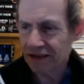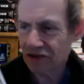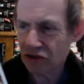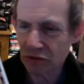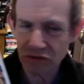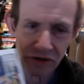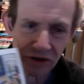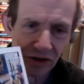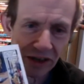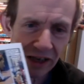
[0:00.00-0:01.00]
sort of story. You
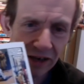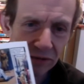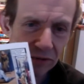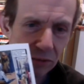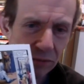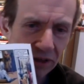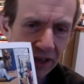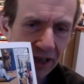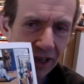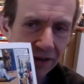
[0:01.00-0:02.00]
got there, the woman
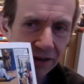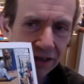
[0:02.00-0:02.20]
there.